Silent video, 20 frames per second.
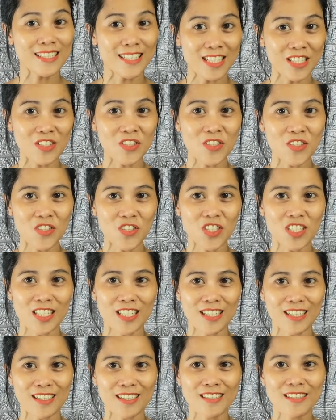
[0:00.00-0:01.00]
Teacher
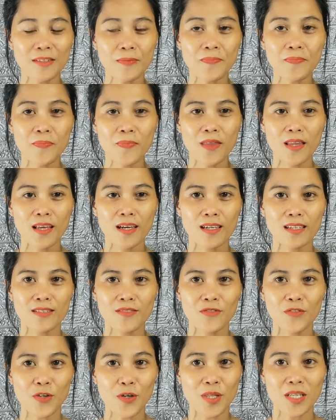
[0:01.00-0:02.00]
Janelle.
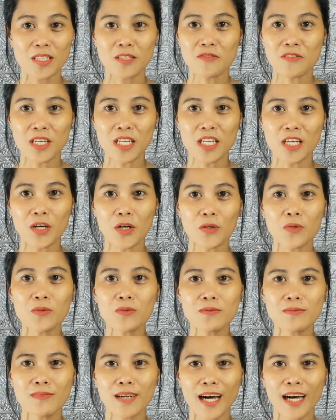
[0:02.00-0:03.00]
For this video,
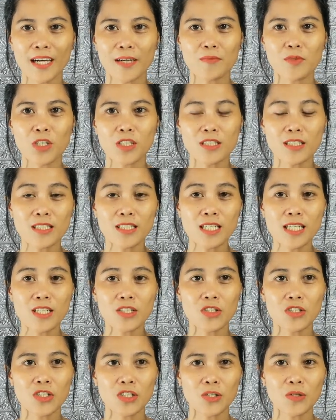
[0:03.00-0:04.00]
I'm going to
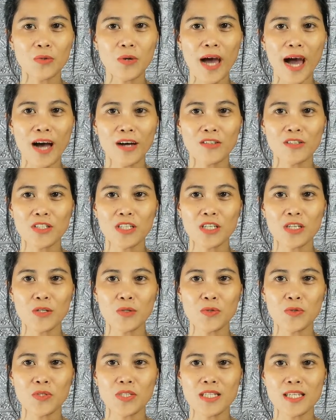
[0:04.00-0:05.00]
teach you how to
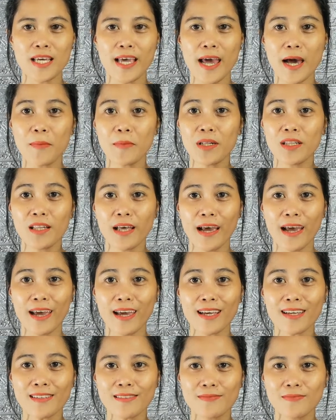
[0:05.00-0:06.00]
use the
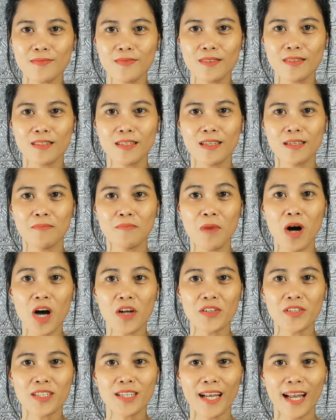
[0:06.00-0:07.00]
MLA, the
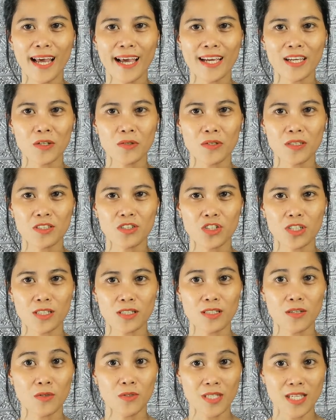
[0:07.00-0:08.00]
Modern Language
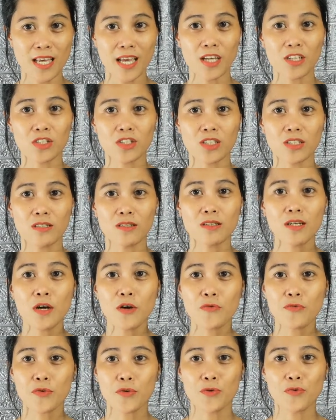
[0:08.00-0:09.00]
Association,
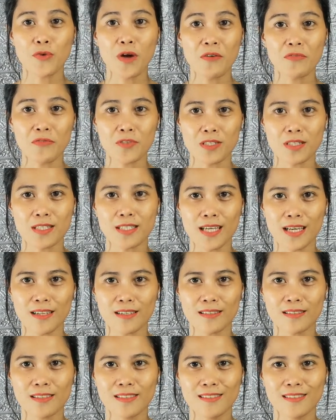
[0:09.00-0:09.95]
for referencing.